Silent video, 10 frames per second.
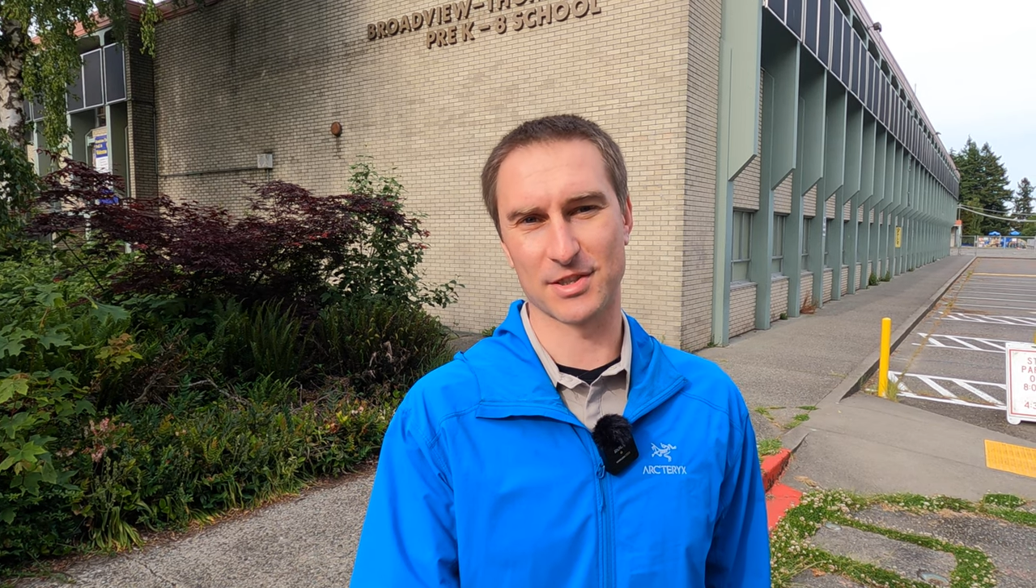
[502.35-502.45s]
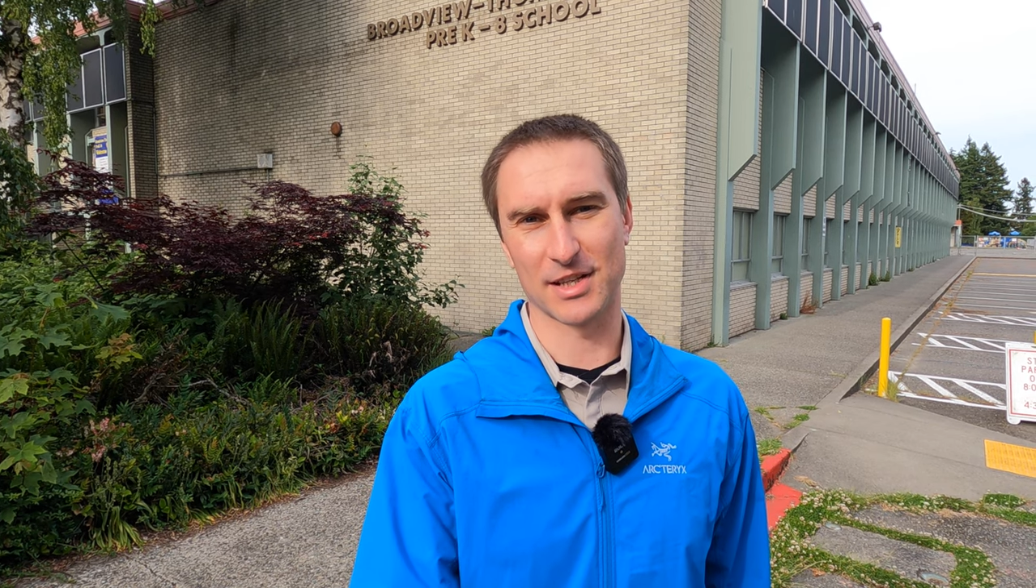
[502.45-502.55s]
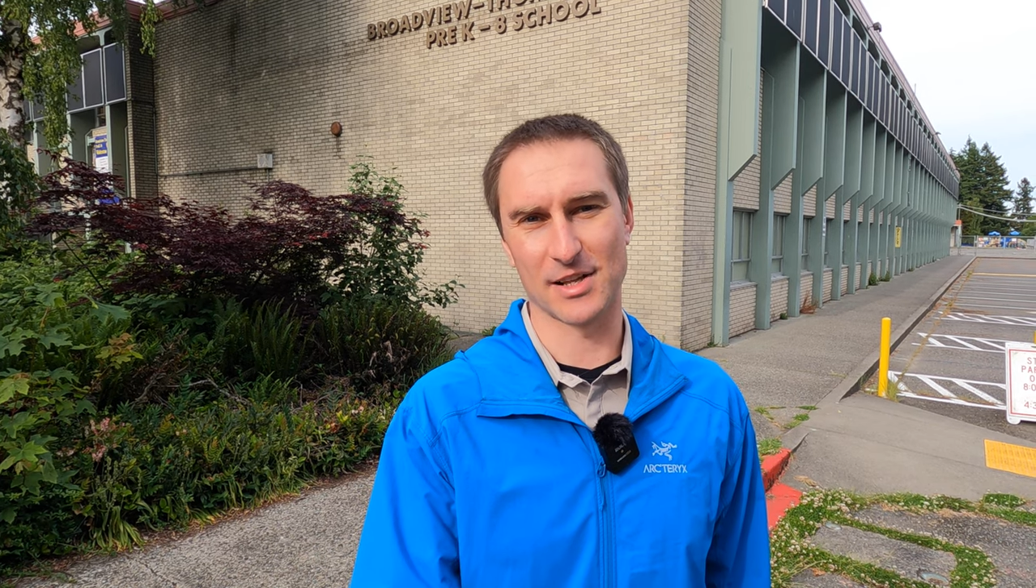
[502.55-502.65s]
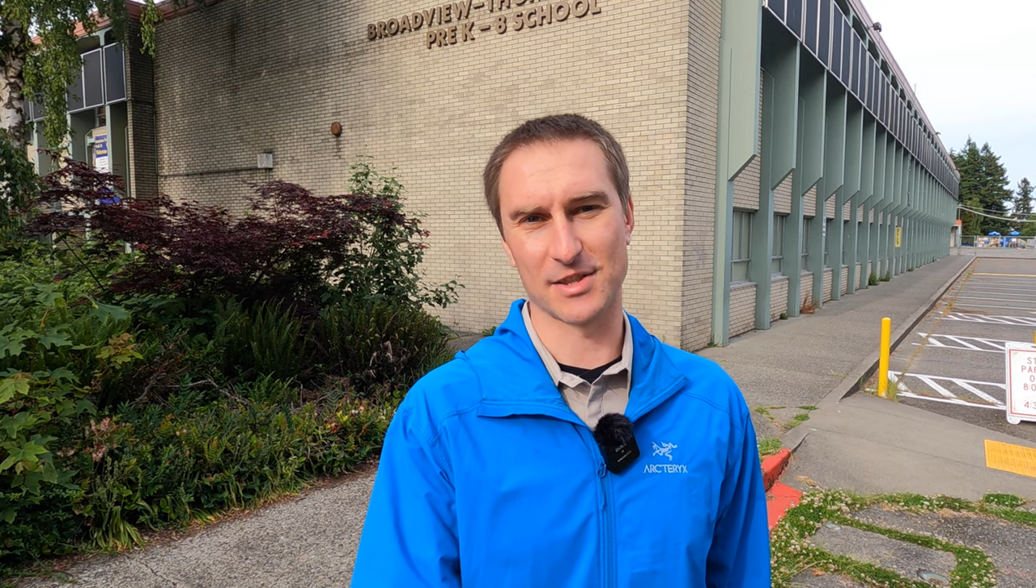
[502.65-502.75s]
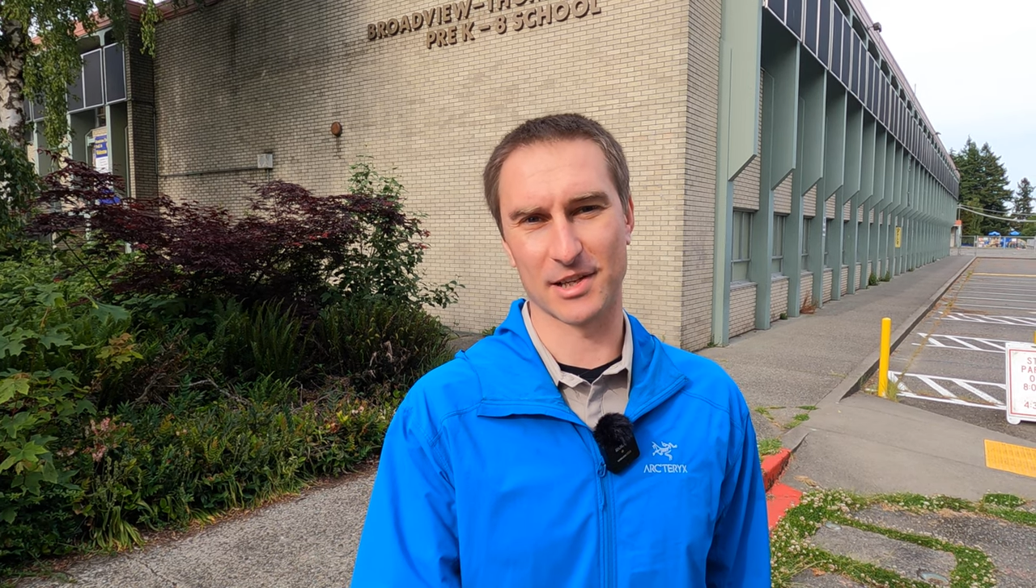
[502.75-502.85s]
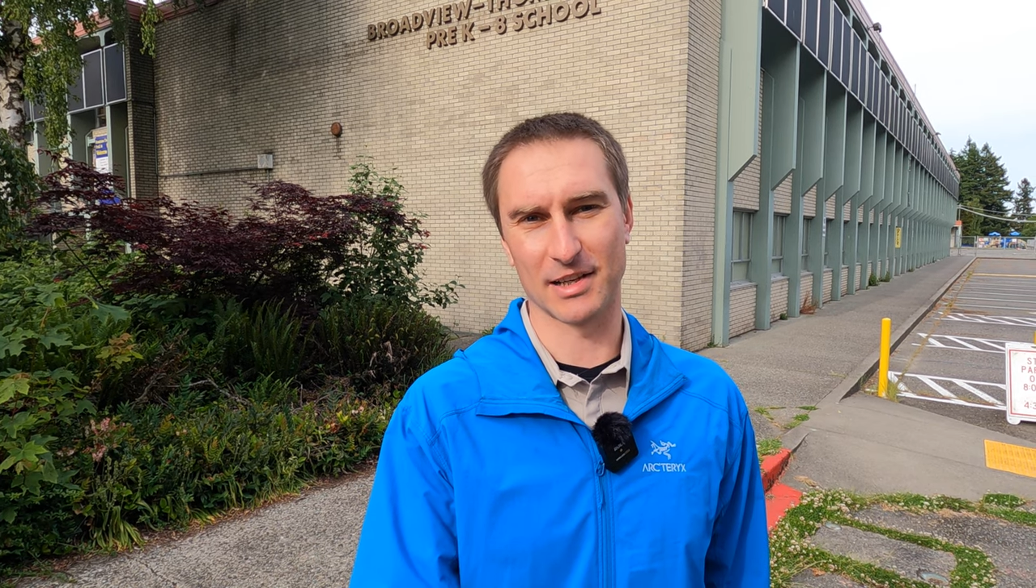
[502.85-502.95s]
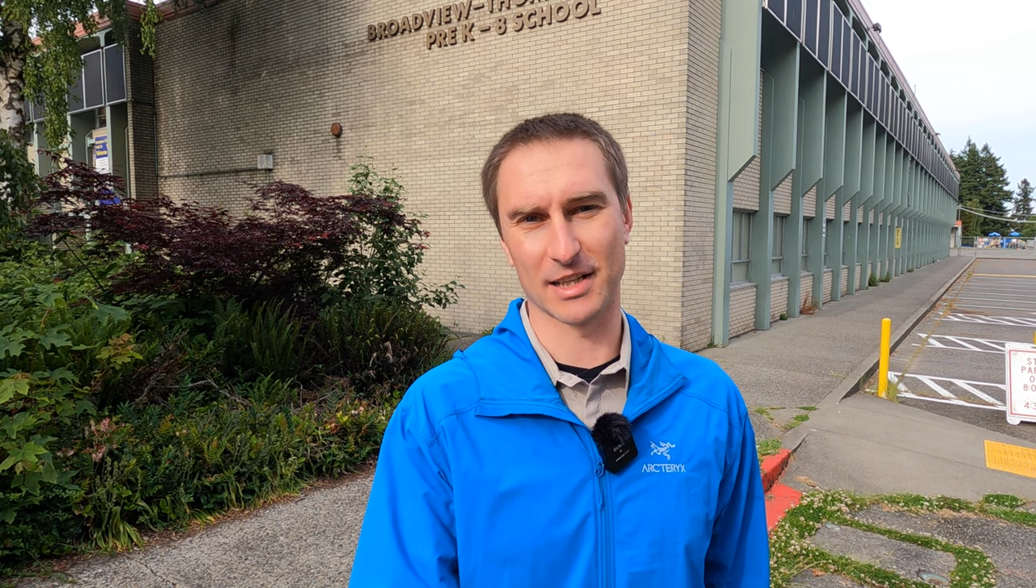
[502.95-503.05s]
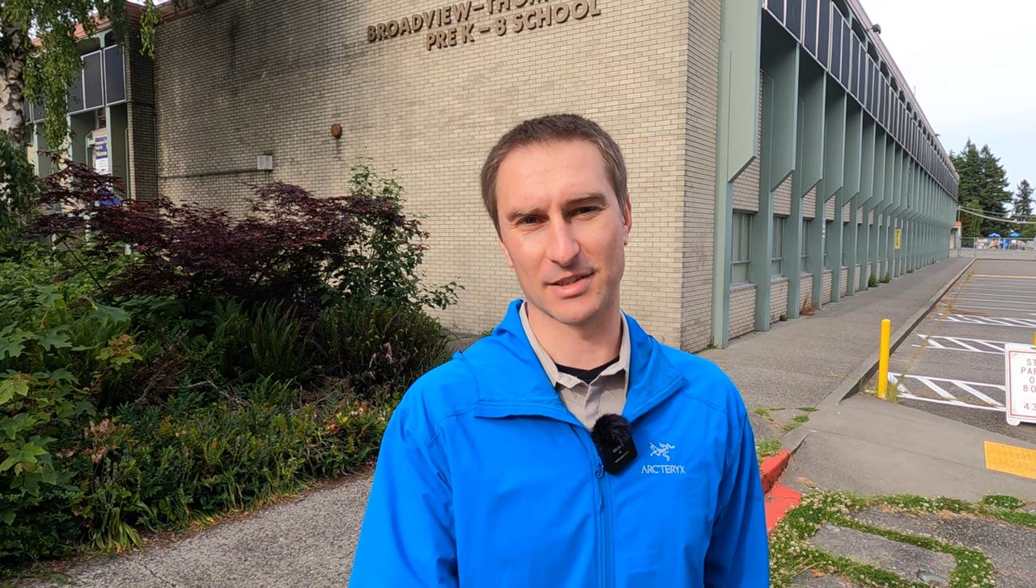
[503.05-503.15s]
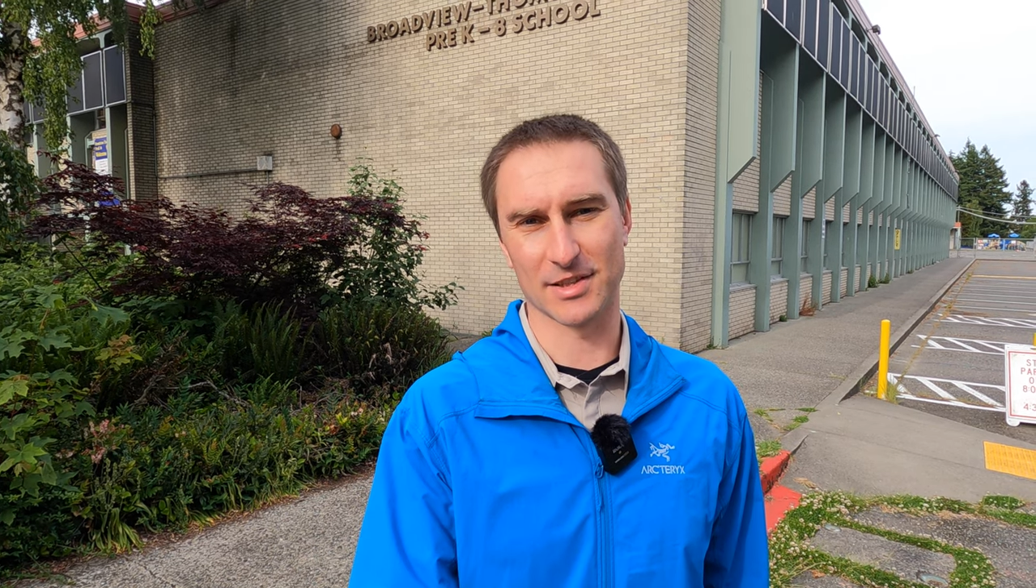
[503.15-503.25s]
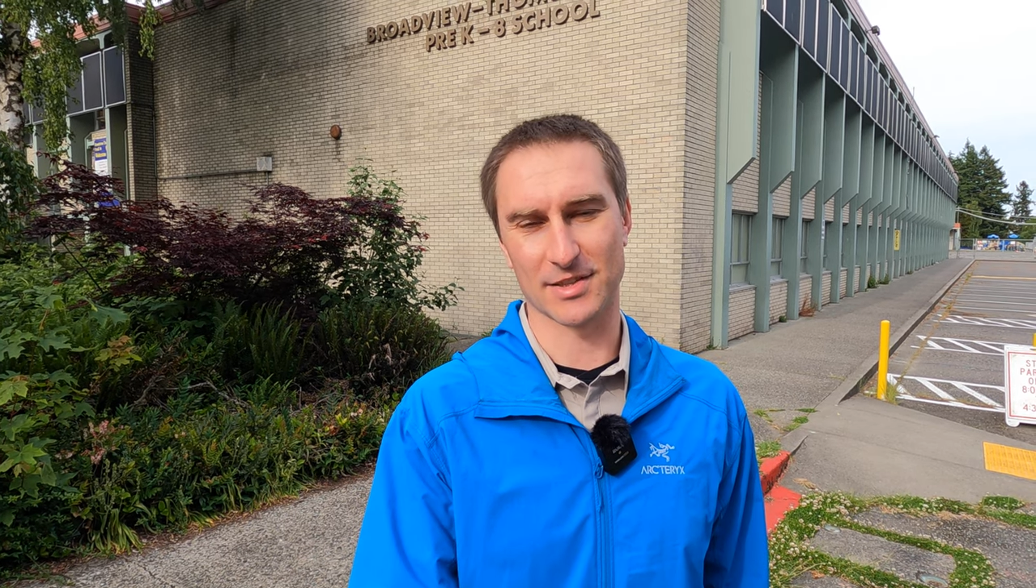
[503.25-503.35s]
anything
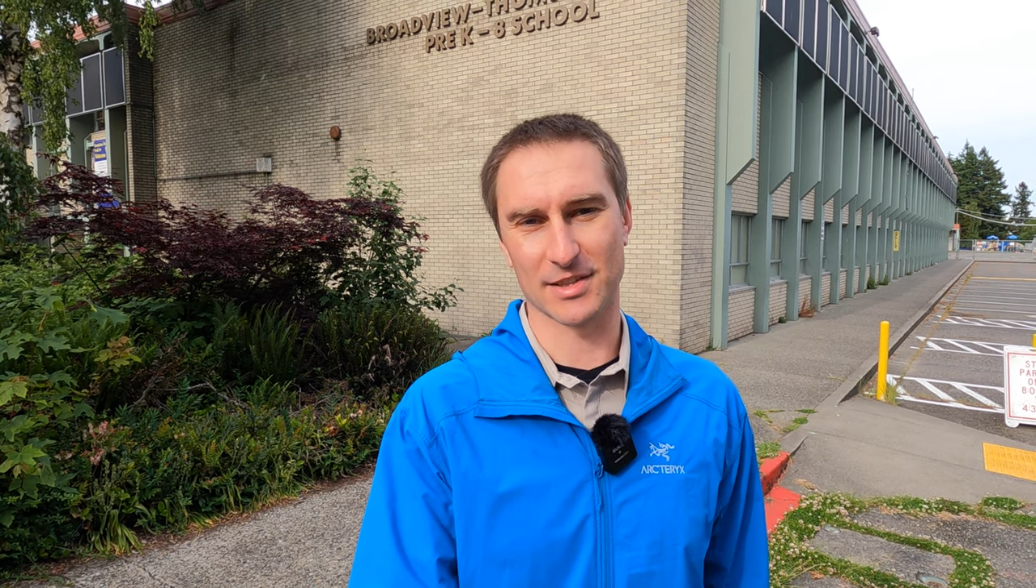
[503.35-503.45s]
like this.